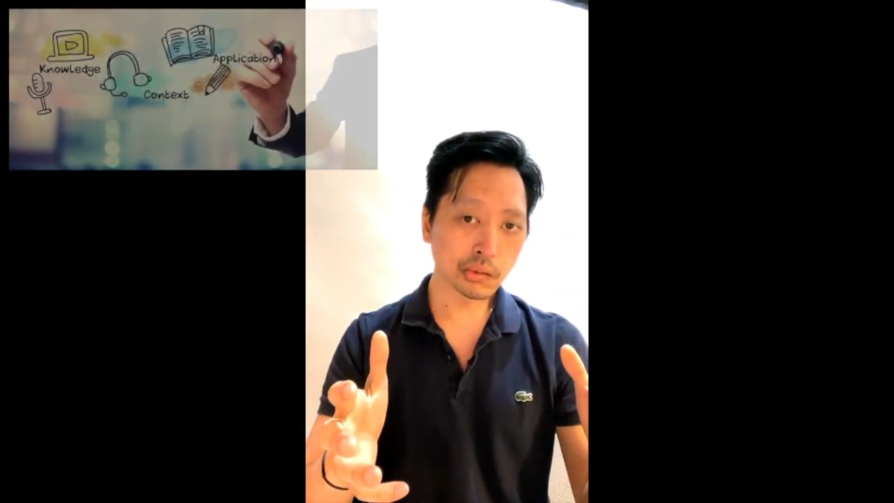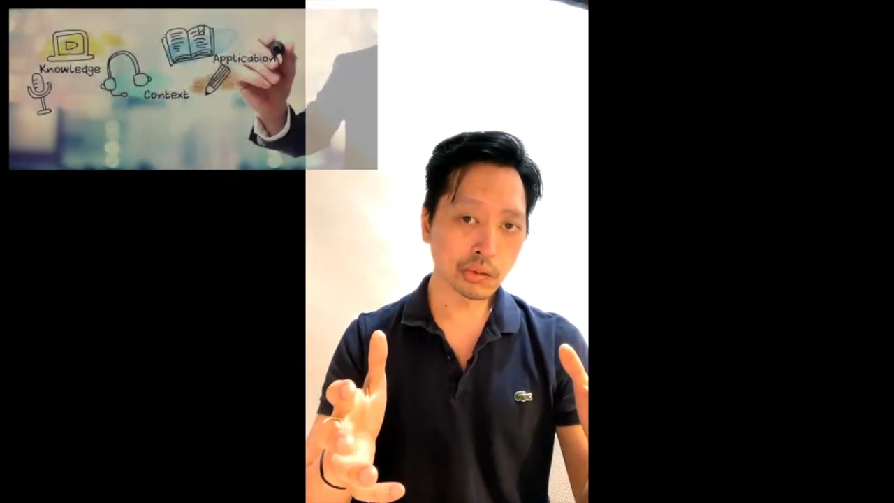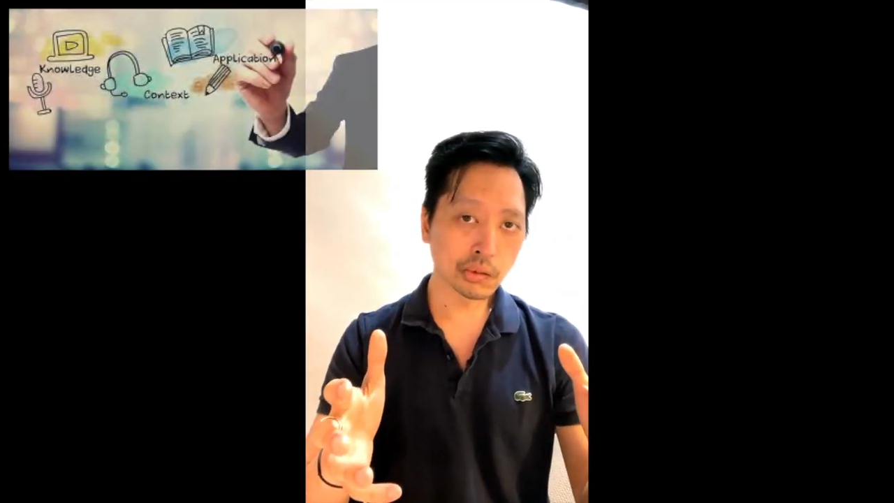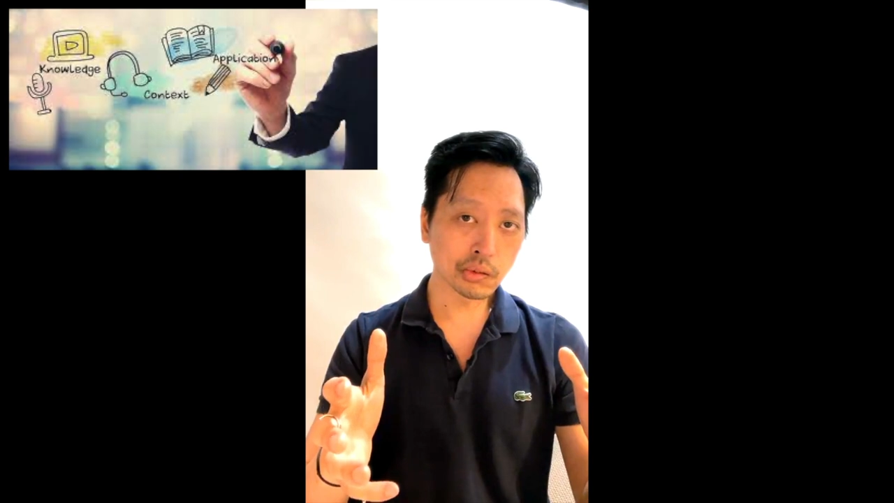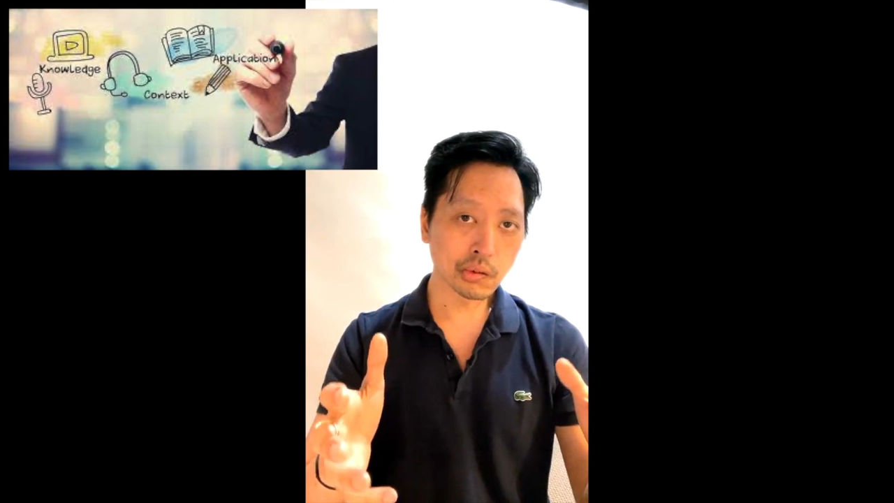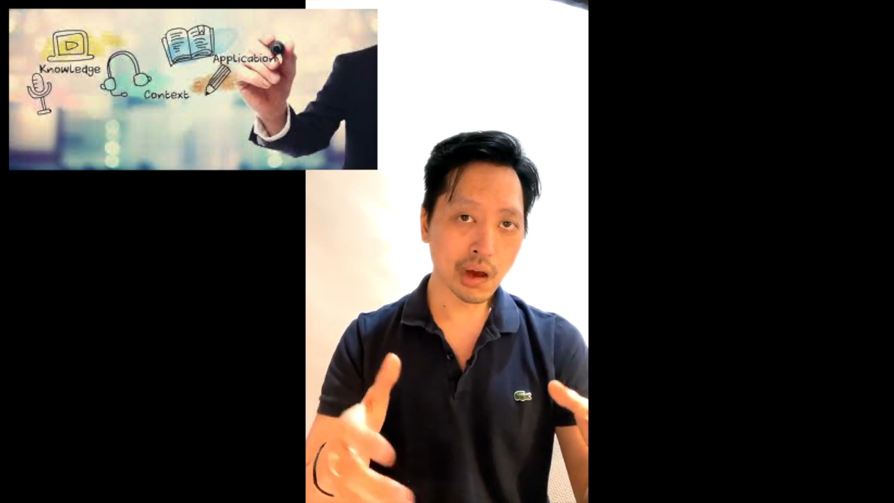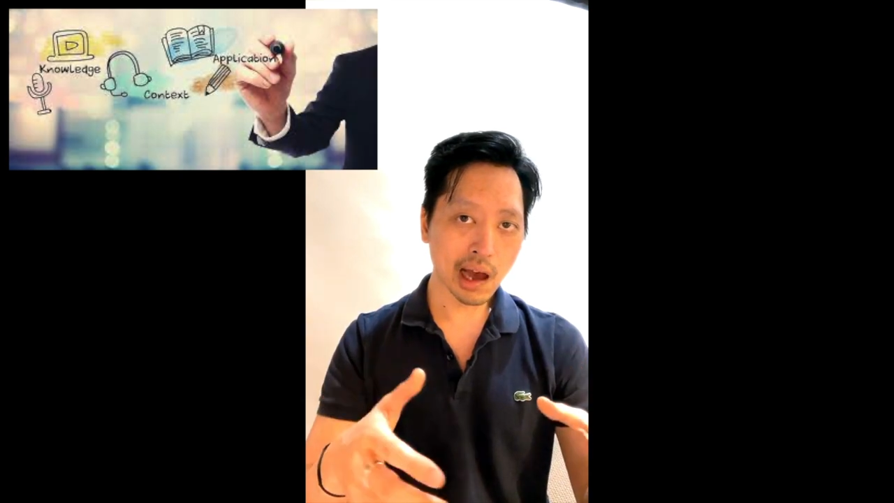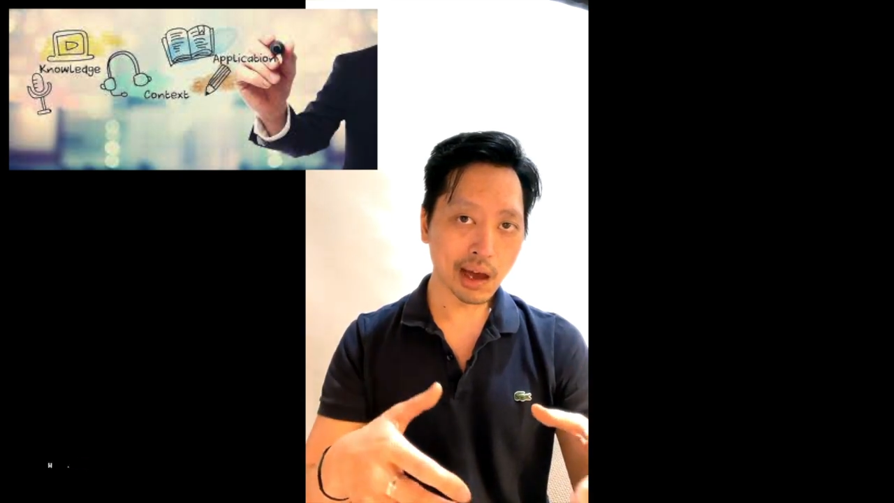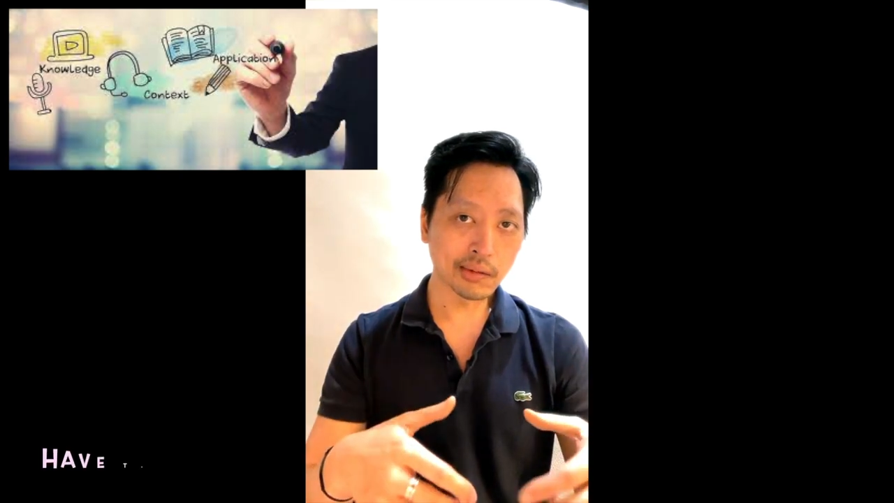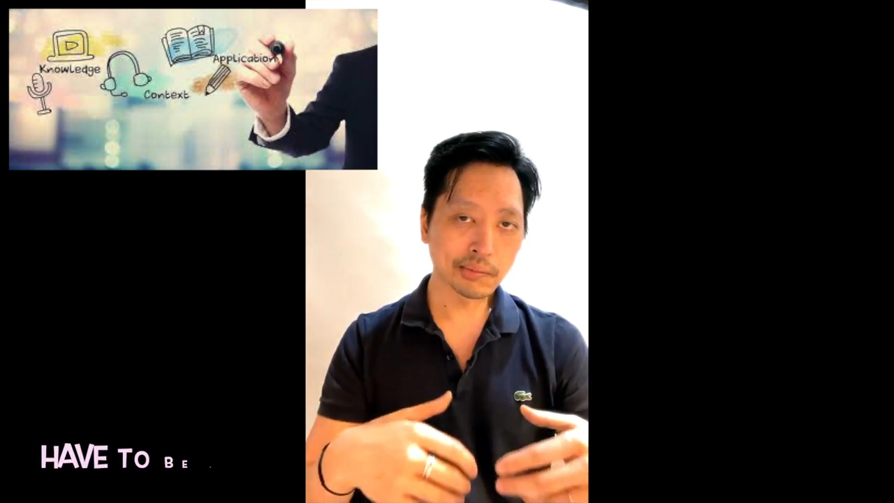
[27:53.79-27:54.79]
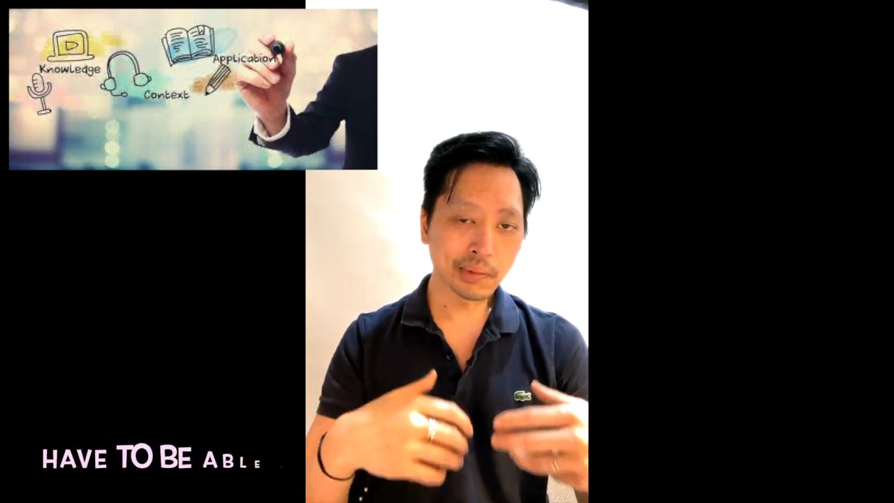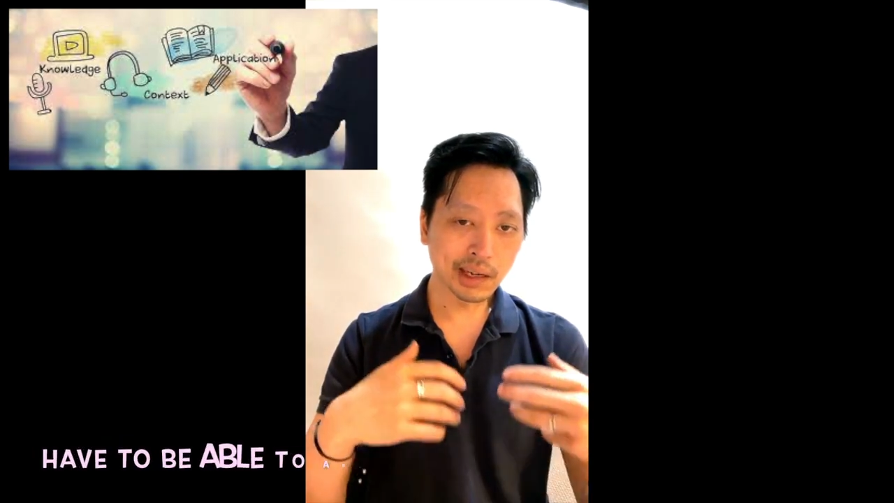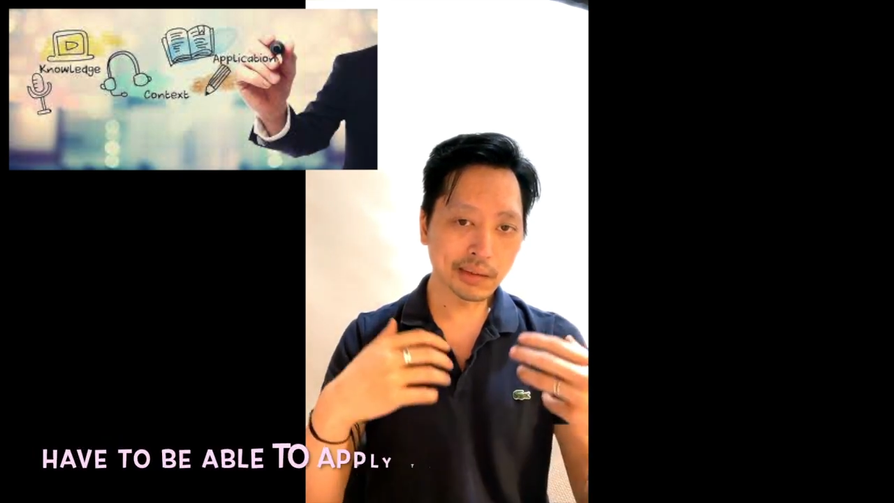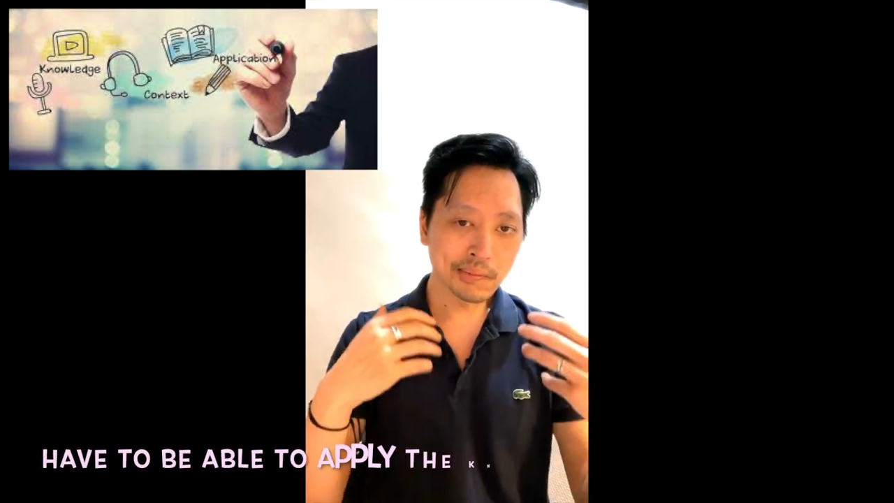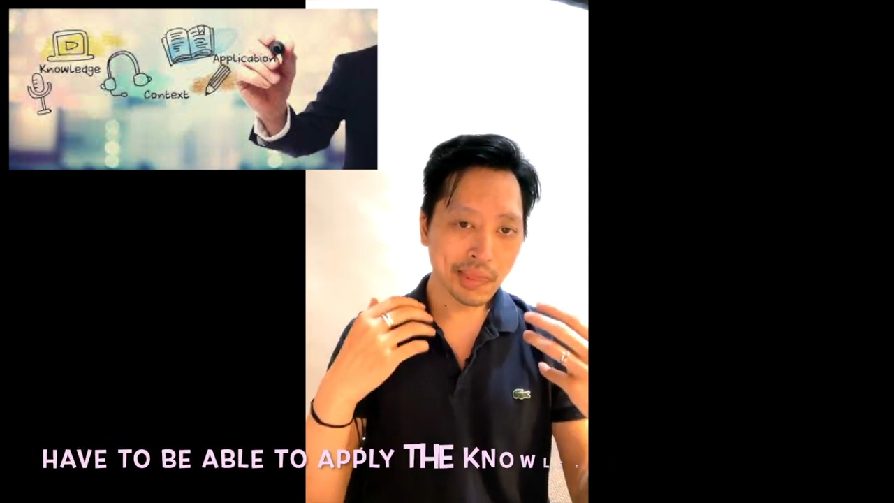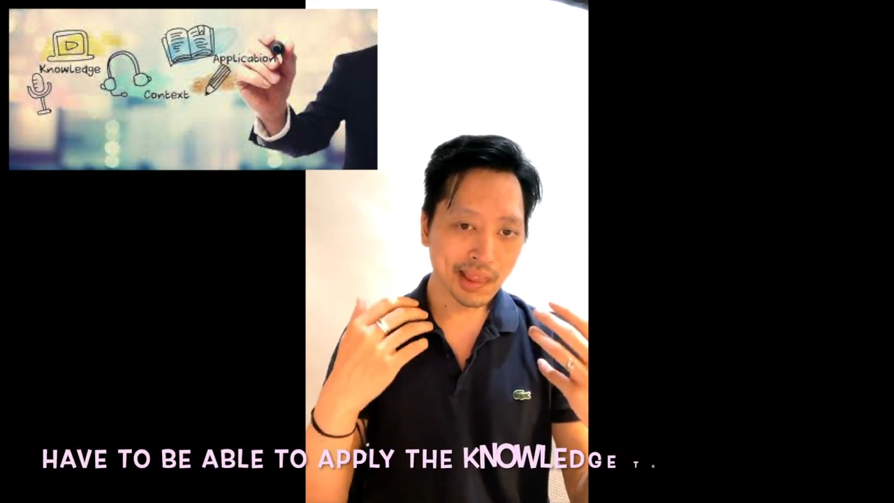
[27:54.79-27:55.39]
you, you have, but,